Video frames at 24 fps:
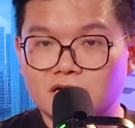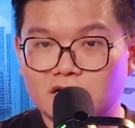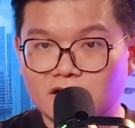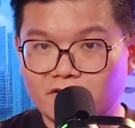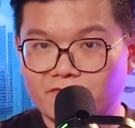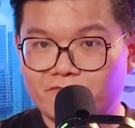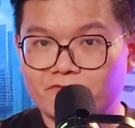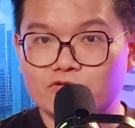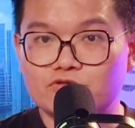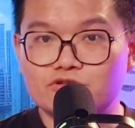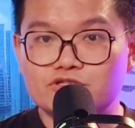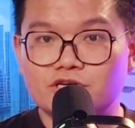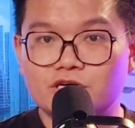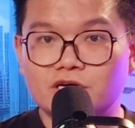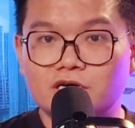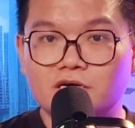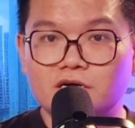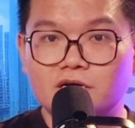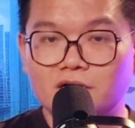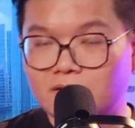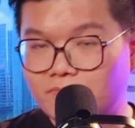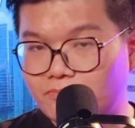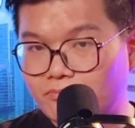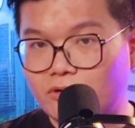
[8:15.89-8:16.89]
a
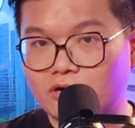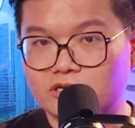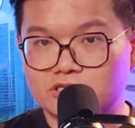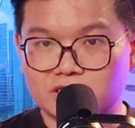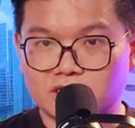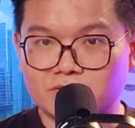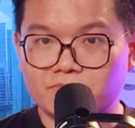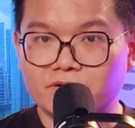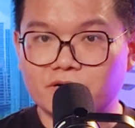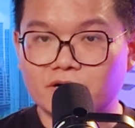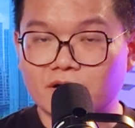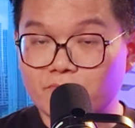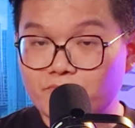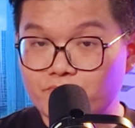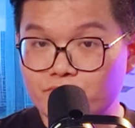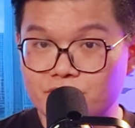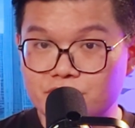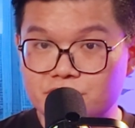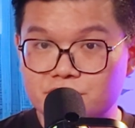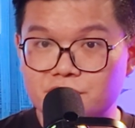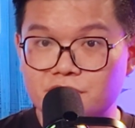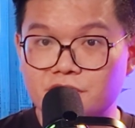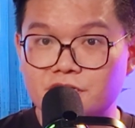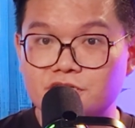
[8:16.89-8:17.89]
future possible
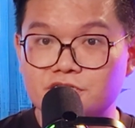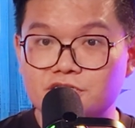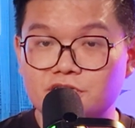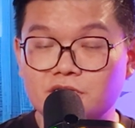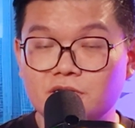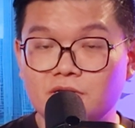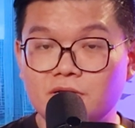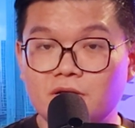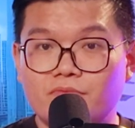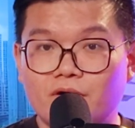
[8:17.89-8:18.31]
appreciation.